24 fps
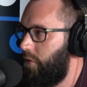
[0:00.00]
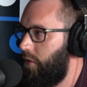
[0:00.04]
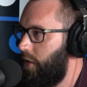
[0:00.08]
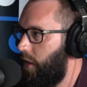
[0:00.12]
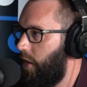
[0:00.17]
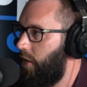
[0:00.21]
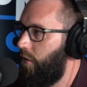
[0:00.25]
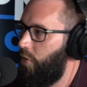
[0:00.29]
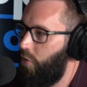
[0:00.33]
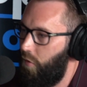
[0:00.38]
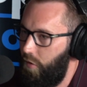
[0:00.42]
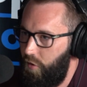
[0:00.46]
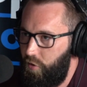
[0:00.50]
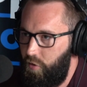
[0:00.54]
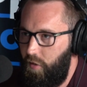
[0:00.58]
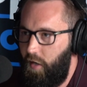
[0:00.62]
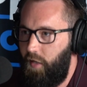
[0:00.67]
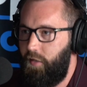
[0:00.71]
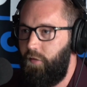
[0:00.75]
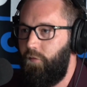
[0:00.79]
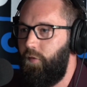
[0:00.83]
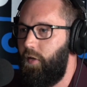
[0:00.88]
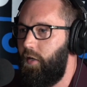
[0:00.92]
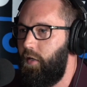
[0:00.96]
Yeah, or an
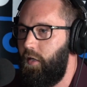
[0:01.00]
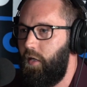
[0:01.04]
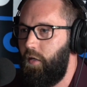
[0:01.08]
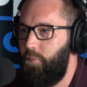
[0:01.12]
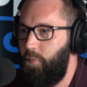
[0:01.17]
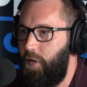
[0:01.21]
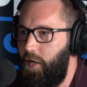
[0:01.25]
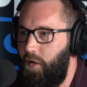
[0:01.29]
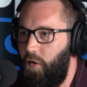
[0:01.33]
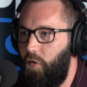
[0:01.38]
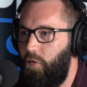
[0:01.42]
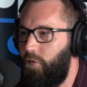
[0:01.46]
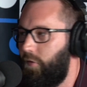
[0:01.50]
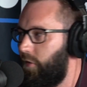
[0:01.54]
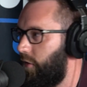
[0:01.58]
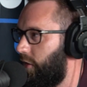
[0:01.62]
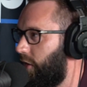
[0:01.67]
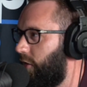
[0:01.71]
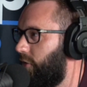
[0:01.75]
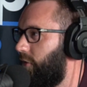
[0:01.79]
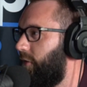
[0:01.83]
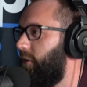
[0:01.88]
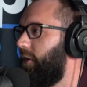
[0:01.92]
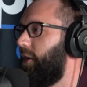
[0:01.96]
attractive Indian male,
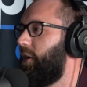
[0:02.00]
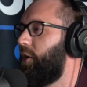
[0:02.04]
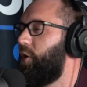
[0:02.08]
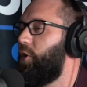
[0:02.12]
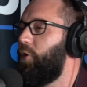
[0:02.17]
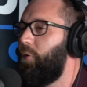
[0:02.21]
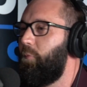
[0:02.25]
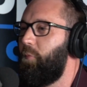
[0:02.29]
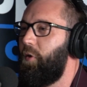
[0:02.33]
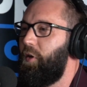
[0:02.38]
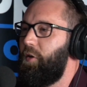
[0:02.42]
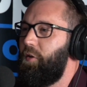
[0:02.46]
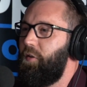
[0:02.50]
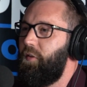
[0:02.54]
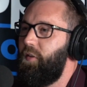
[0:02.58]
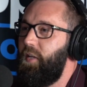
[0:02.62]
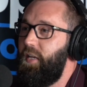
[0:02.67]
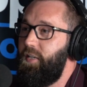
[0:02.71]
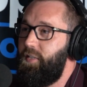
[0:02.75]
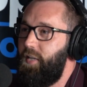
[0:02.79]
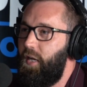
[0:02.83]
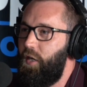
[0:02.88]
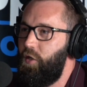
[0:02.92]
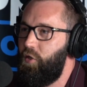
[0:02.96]
But the
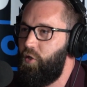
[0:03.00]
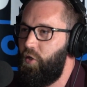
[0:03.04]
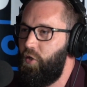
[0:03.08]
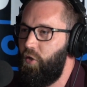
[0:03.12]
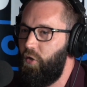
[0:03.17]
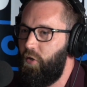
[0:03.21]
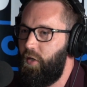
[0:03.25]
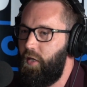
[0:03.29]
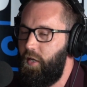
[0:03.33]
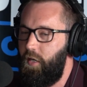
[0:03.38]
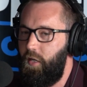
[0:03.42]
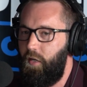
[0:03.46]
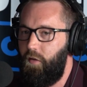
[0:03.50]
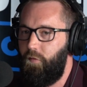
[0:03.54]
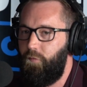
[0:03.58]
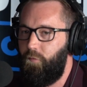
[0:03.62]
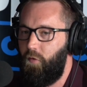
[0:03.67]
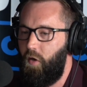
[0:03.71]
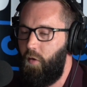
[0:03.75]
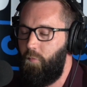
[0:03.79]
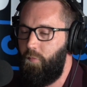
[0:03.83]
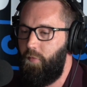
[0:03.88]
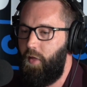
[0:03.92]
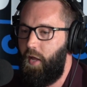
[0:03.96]
attention you're getting
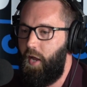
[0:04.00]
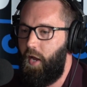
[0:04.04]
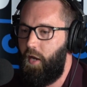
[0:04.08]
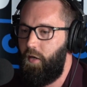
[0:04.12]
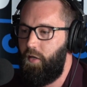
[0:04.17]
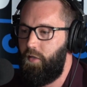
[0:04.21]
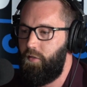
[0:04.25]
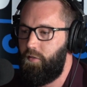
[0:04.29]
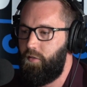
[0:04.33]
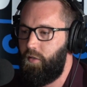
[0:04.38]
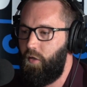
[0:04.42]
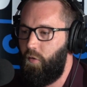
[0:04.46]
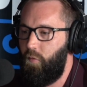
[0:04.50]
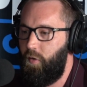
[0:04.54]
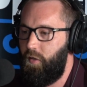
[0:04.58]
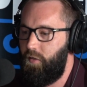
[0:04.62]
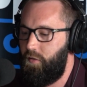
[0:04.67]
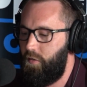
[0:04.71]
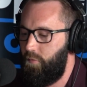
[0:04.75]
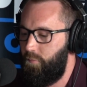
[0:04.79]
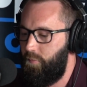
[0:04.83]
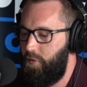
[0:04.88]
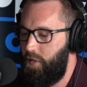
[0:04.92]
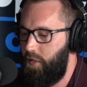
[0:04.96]
from that is going
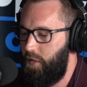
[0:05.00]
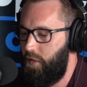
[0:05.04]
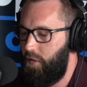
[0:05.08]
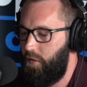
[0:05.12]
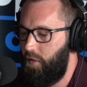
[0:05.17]
to be